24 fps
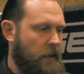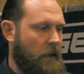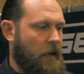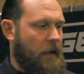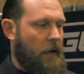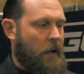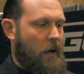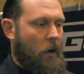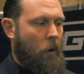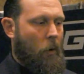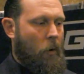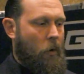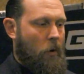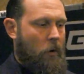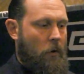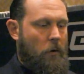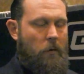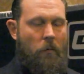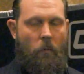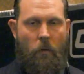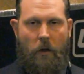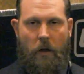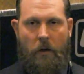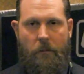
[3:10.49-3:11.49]

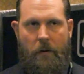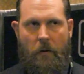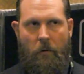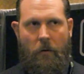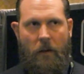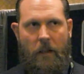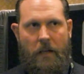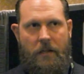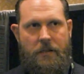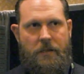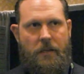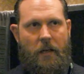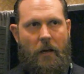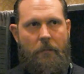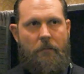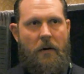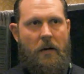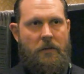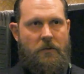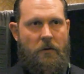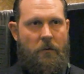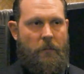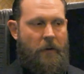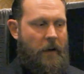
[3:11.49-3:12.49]
Or we're going to be releasing a
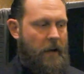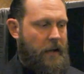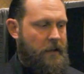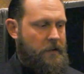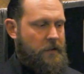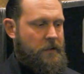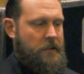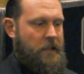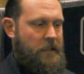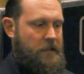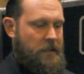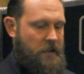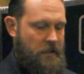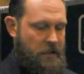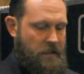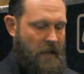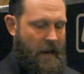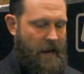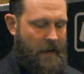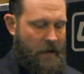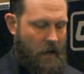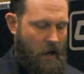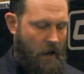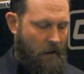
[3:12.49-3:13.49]
muzzle device that's a
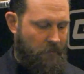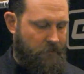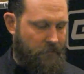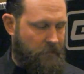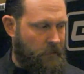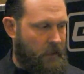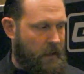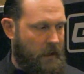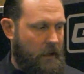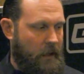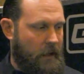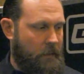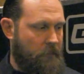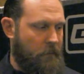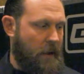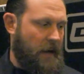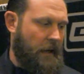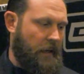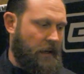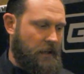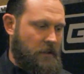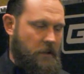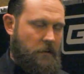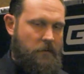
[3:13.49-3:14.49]
standoff
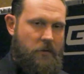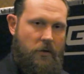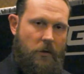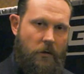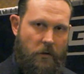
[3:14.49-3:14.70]
mechanism,